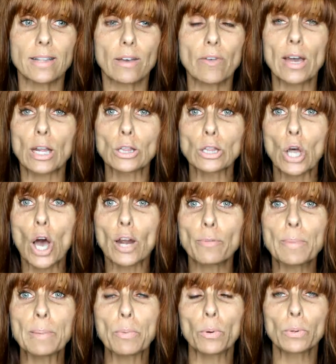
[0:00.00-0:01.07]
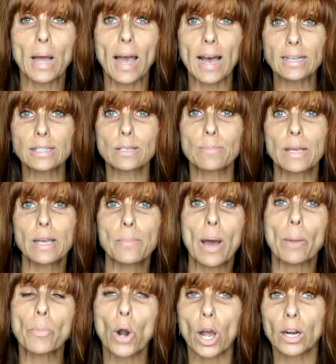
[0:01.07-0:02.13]
I've had a lot of people ask me
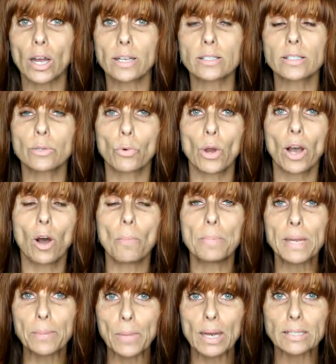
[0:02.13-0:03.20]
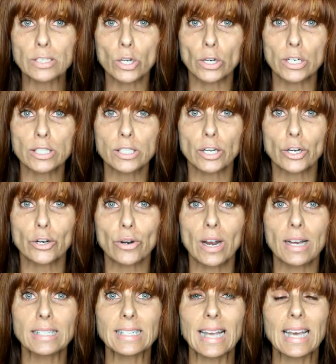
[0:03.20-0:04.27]
about products that will help minimize darkness under your eyes.